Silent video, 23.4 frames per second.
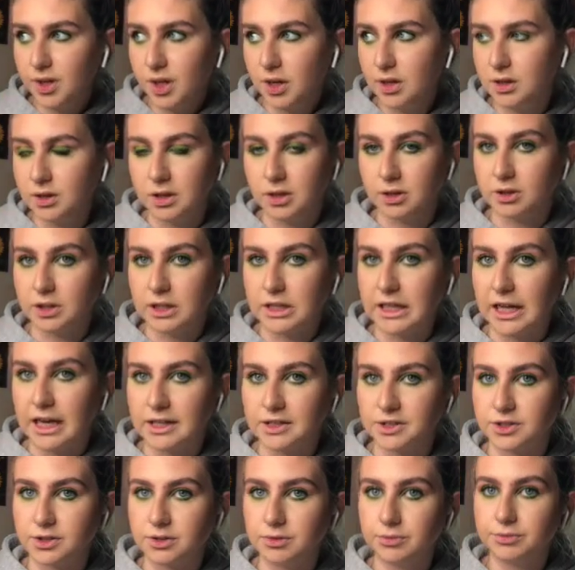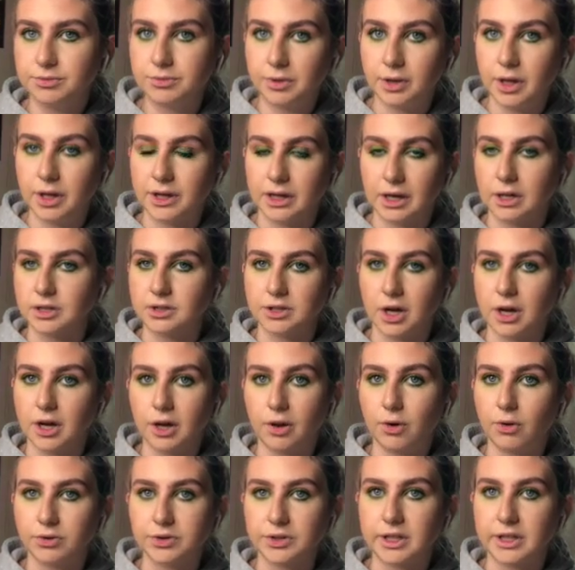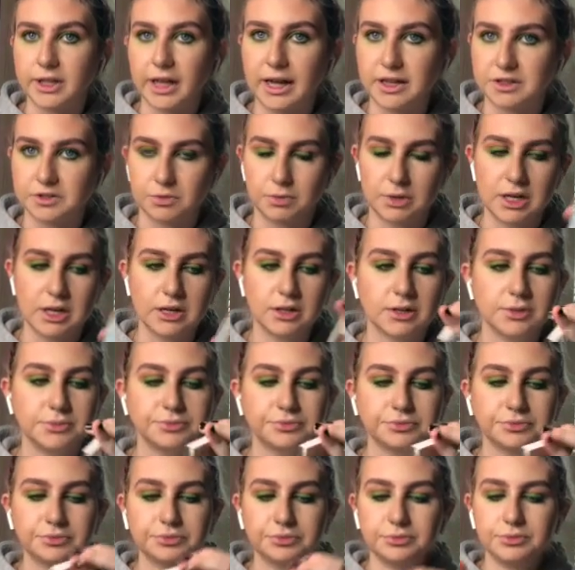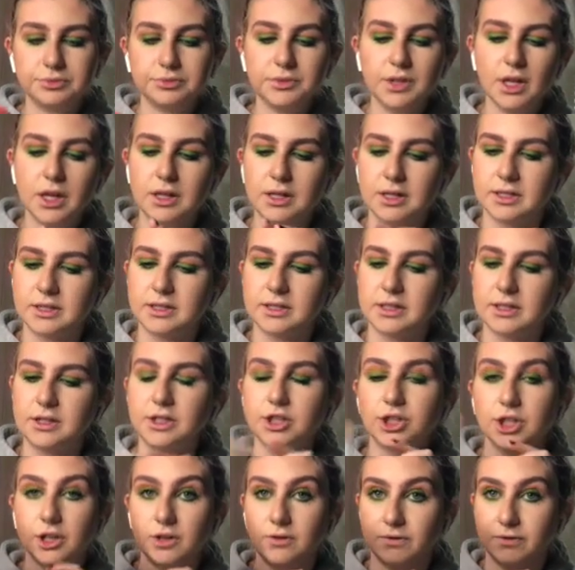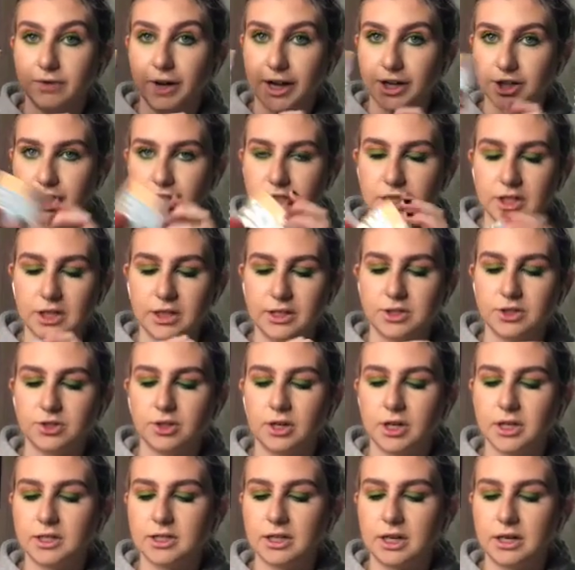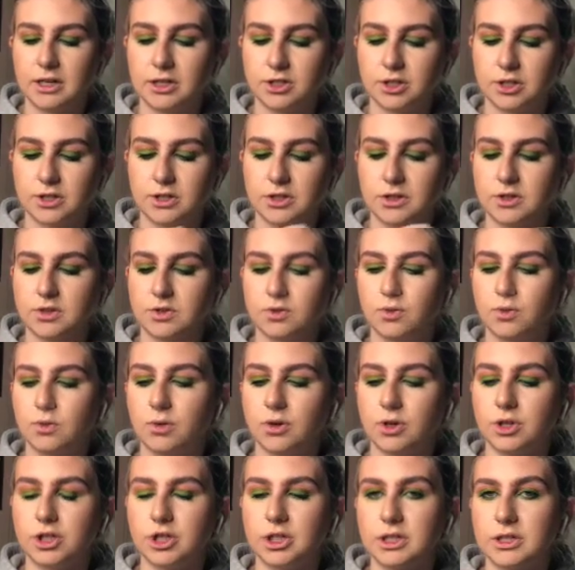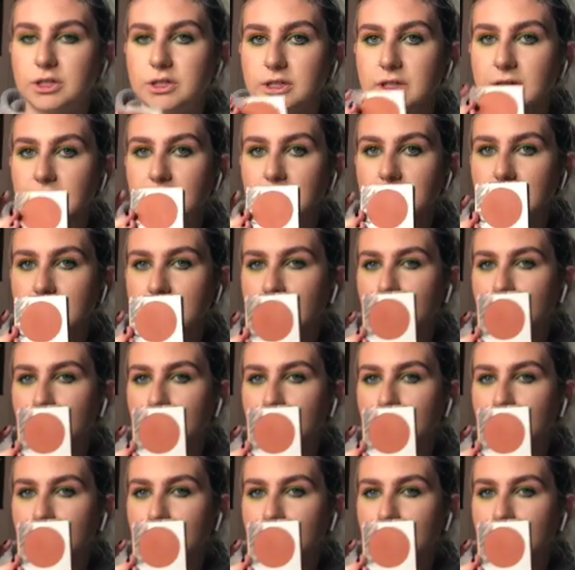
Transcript: Literally I think I saw it at Ulta last week. This is in the shade Fashion District, and it's just this gorgeous like